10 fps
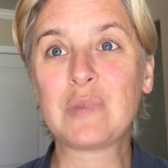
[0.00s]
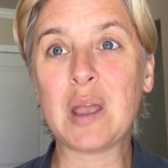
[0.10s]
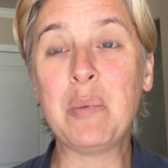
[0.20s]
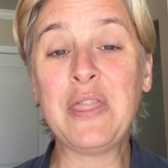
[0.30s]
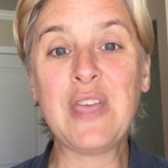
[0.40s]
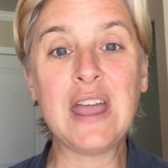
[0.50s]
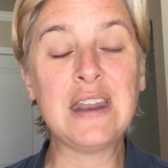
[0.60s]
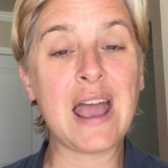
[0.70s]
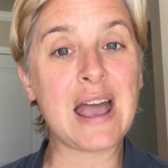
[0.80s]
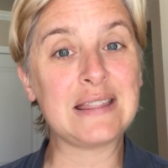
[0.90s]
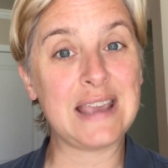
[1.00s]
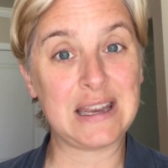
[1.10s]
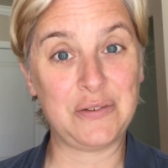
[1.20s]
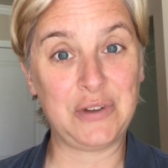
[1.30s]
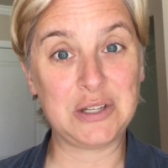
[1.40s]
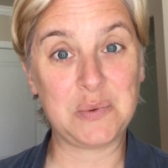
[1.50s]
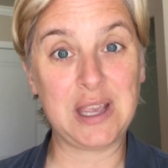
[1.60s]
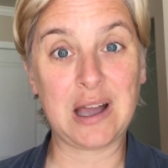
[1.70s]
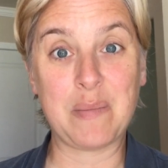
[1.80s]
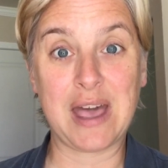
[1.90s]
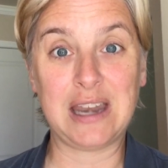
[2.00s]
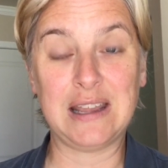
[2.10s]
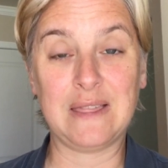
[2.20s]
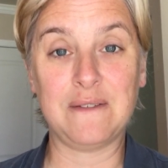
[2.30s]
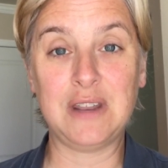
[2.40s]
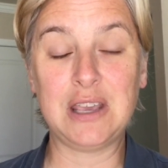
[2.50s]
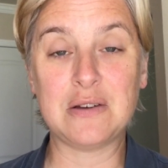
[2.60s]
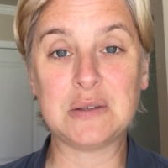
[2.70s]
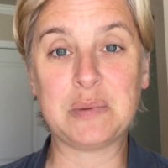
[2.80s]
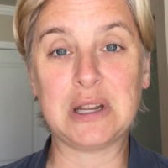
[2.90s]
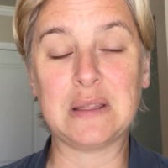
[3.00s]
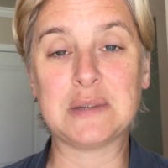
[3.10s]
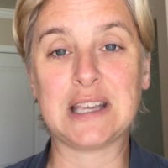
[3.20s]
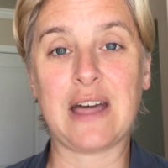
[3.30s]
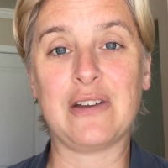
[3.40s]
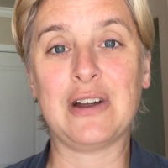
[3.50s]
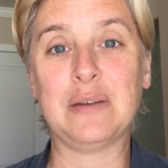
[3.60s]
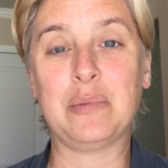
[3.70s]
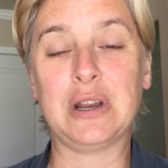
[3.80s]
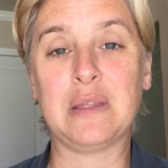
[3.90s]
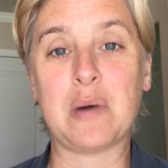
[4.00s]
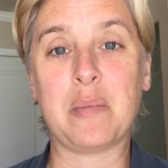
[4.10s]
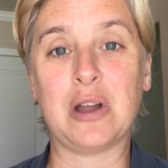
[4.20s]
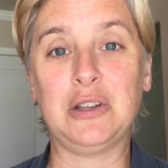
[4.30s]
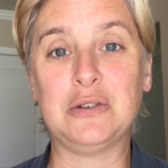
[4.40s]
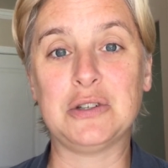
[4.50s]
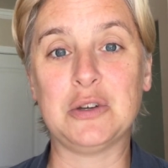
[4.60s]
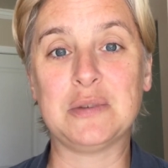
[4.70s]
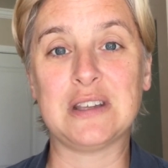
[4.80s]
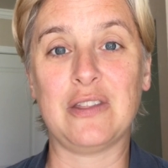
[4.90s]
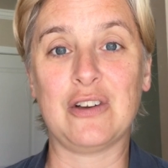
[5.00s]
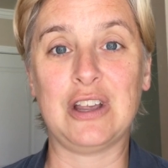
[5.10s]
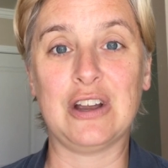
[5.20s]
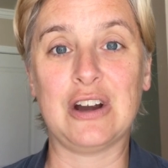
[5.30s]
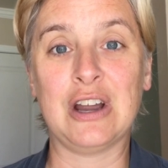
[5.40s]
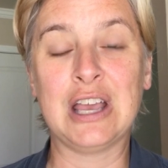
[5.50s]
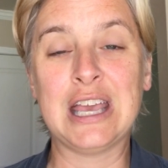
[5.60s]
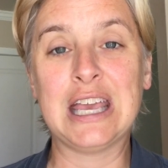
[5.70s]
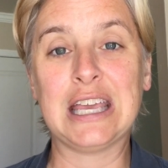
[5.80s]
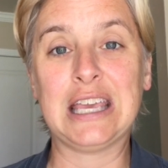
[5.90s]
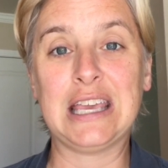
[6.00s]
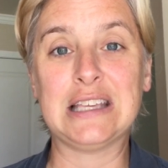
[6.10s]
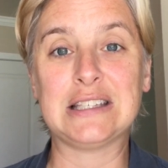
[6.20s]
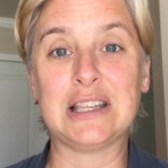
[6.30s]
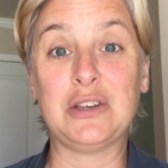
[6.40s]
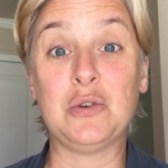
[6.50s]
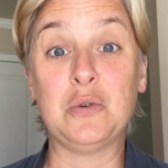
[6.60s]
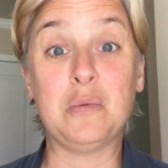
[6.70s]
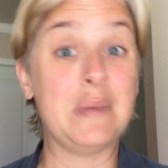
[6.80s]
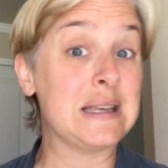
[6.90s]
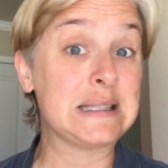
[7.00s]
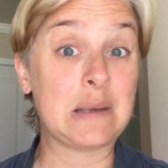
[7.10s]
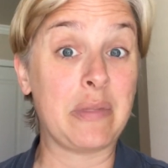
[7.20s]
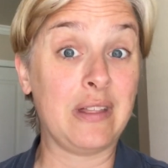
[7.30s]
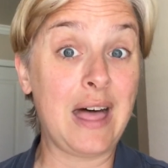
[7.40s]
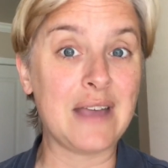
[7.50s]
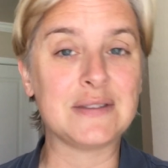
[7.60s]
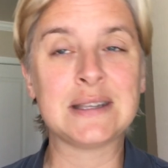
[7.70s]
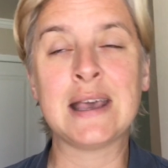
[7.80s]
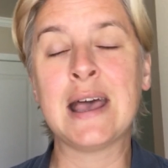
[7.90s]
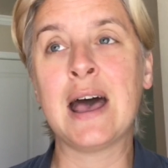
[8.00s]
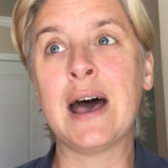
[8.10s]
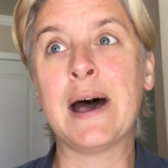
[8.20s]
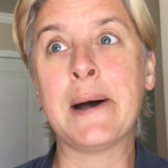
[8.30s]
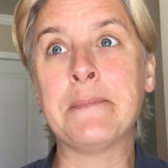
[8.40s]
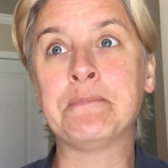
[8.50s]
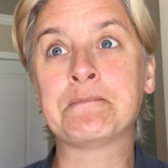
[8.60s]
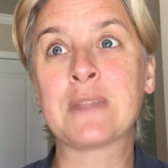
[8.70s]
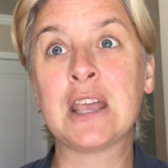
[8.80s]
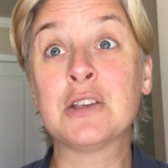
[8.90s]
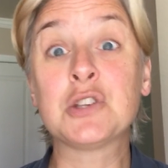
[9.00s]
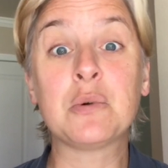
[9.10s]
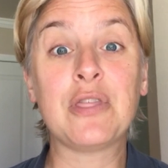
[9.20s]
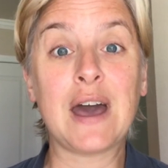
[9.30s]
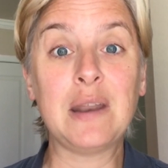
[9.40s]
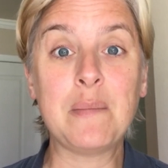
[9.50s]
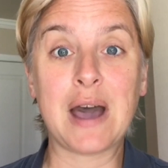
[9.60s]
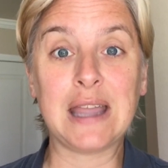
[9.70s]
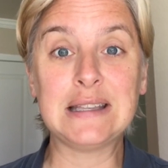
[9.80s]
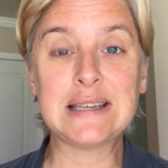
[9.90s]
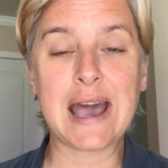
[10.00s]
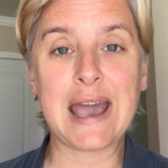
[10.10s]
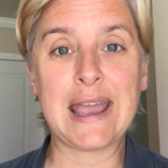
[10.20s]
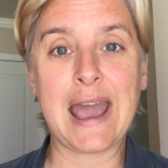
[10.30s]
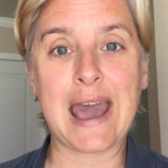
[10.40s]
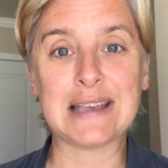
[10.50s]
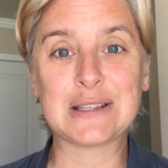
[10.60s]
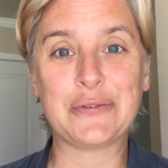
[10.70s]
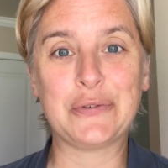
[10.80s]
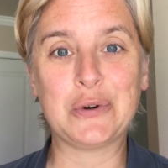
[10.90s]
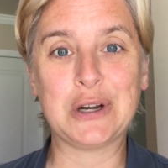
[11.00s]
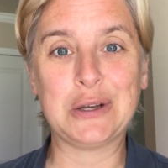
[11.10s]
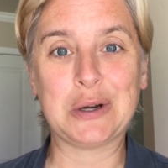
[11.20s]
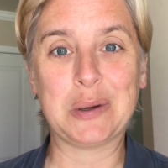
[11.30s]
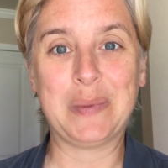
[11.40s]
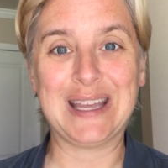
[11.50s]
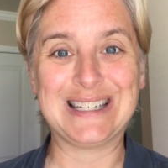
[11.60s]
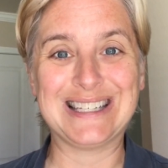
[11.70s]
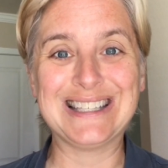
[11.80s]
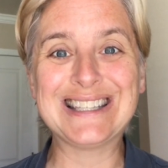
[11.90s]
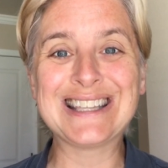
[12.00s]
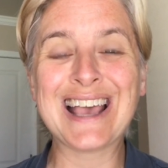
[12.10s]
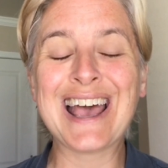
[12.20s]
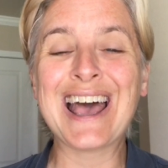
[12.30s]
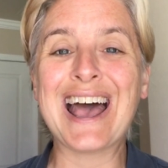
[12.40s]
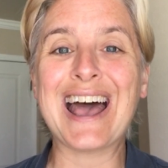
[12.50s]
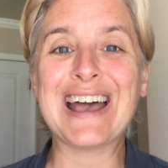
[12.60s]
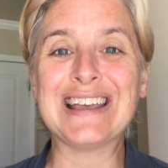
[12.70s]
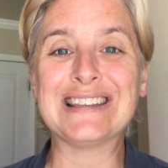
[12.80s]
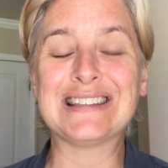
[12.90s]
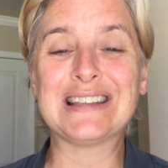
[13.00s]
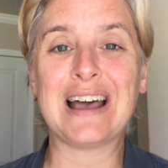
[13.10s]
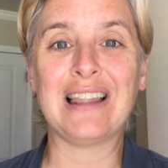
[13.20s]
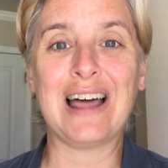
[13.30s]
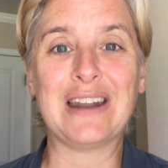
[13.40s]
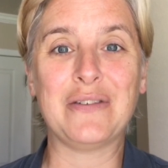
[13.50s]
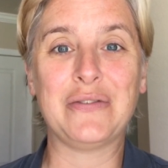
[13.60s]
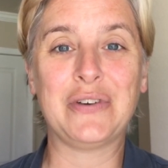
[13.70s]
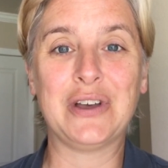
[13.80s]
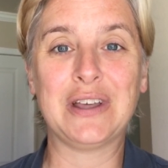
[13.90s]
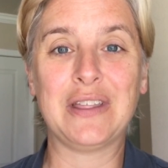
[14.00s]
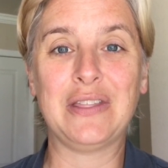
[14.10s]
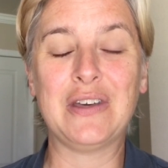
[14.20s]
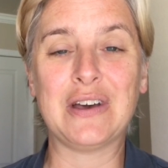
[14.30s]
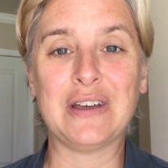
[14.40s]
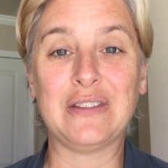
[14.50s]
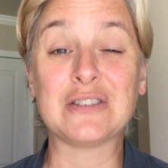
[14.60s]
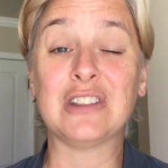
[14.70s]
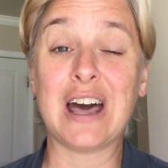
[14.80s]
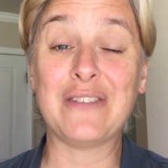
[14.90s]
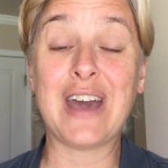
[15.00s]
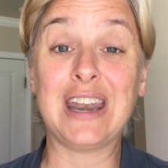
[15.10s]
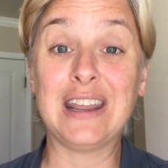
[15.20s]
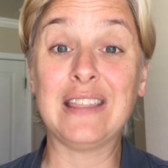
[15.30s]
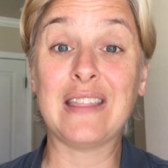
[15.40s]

But then at the end of each week, I'm editing the videos, putting them together, and putting them up on YouTube so that they're here in case you miss some of the lives. So with that in mind, I ask for your patience as there's a lot of editing